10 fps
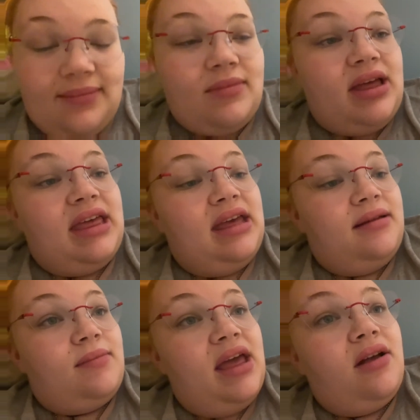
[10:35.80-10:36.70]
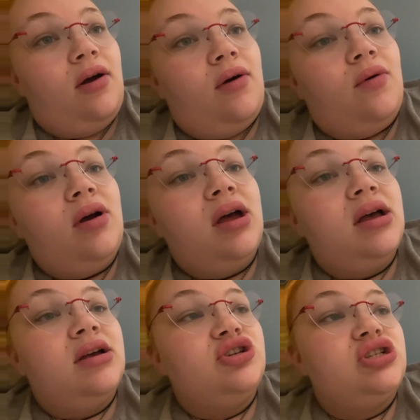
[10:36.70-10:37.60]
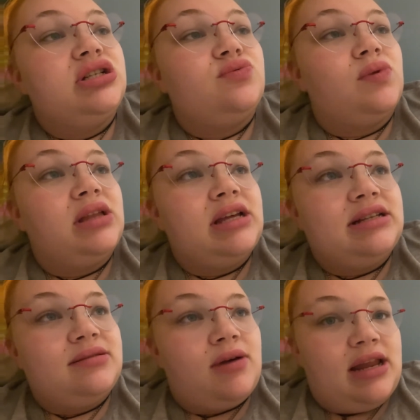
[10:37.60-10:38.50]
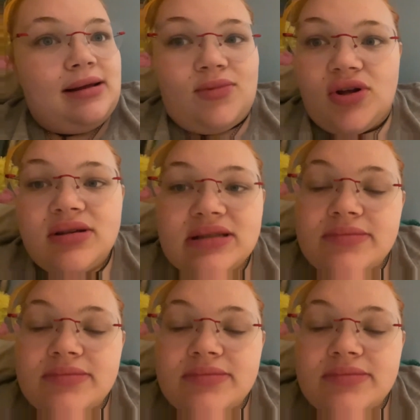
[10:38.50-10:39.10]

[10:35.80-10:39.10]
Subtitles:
my kitten Mango. She's really into biting books.